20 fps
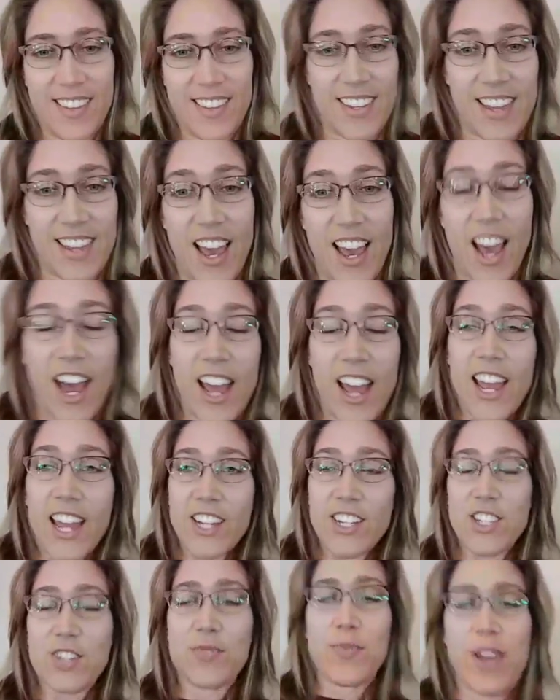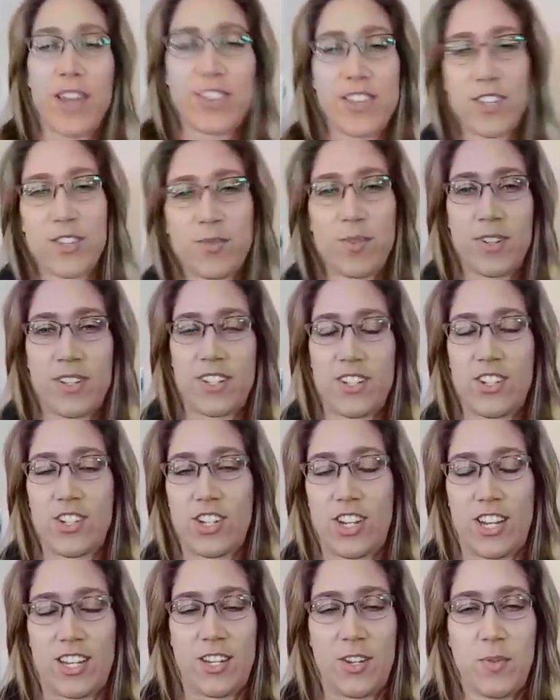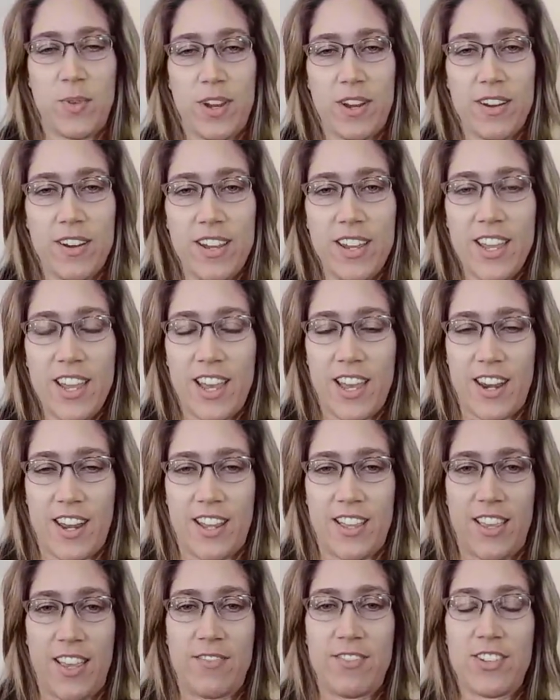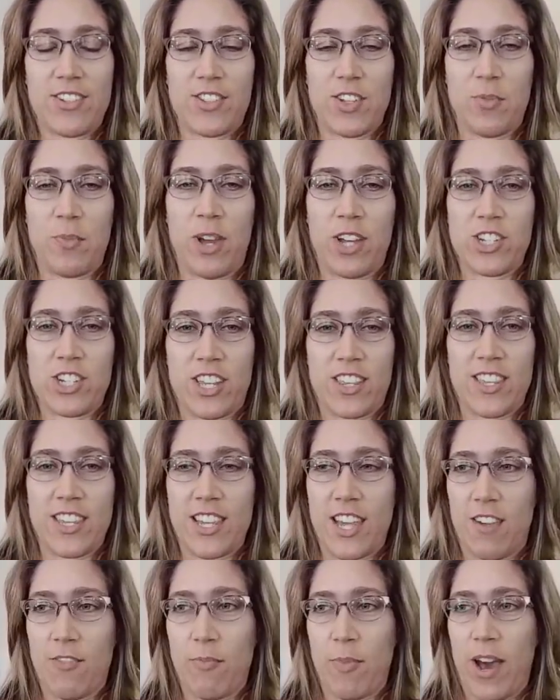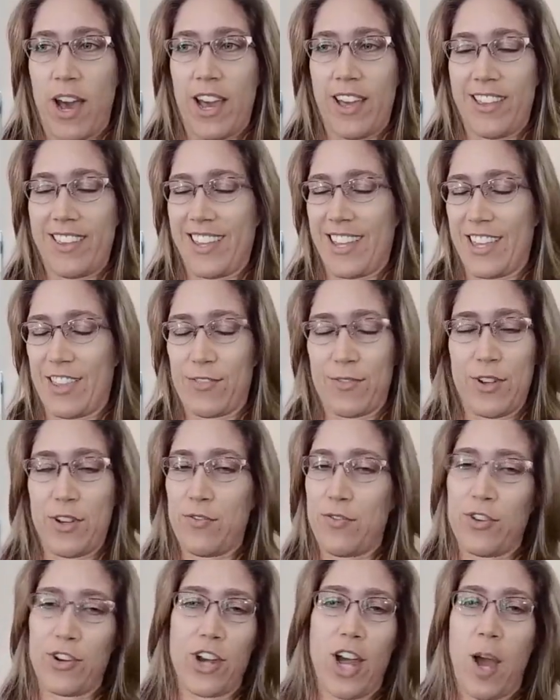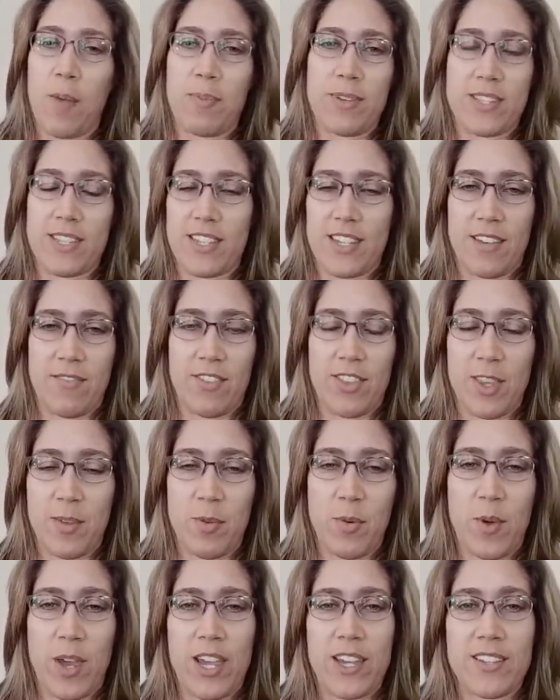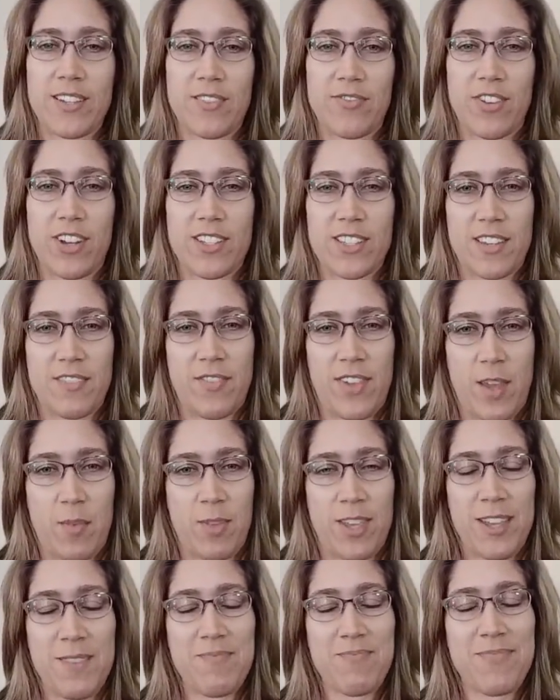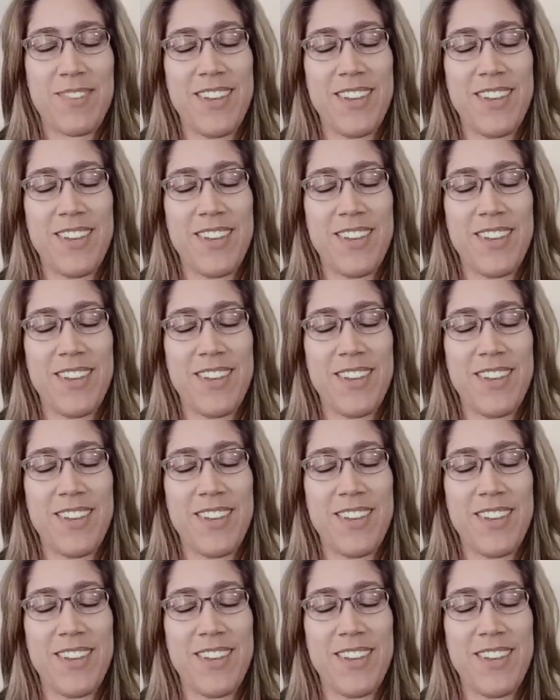Yeah, I actually read this one in January and I loved it so much. I think I've bought like 3 or 4 copies and given them away to friends and family.